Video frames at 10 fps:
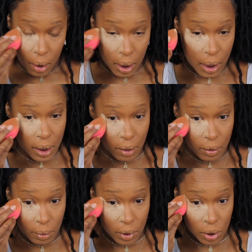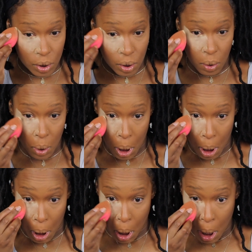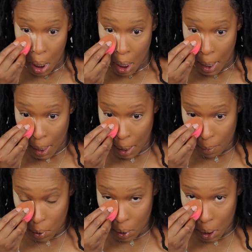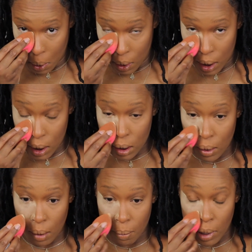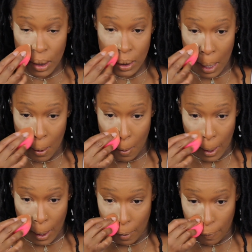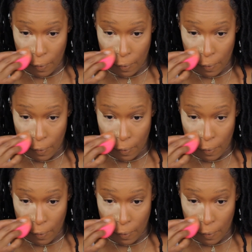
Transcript: This stuff smells so good. And I'm only doing this because I don't want any